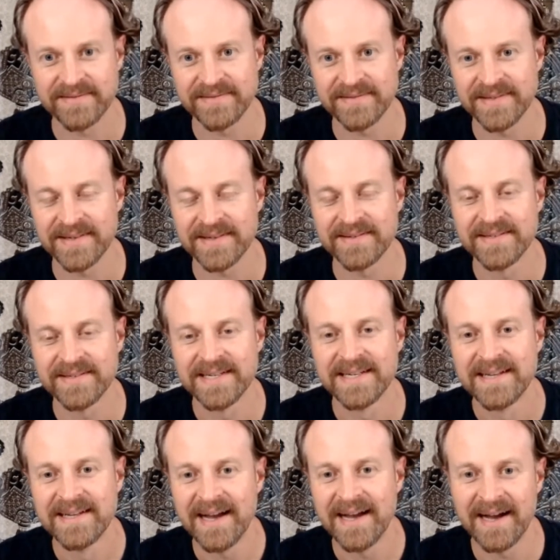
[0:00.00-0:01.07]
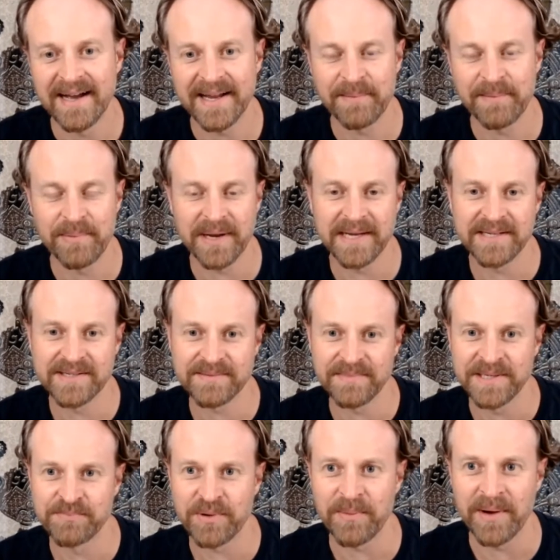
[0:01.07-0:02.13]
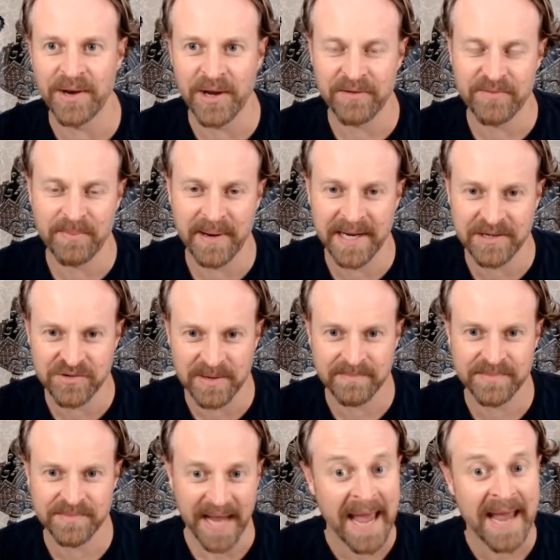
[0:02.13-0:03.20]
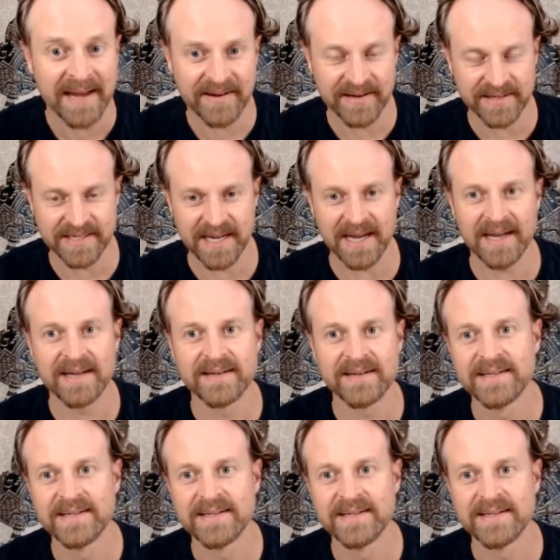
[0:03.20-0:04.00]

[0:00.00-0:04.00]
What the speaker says: he's pretty well known for playing drums and guitar,